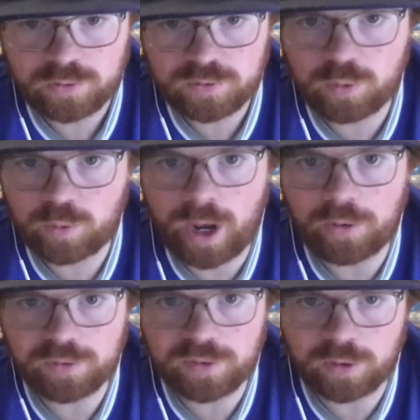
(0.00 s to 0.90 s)
2
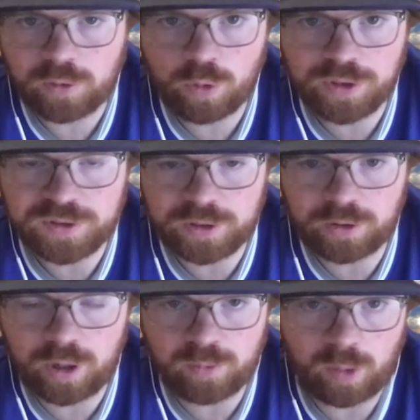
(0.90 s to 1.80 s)
outs, and Corey Seager
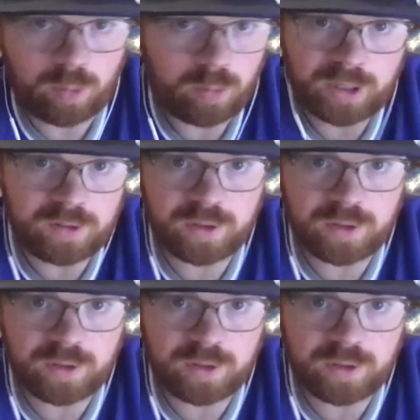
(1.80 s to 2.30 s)
comes up and like he's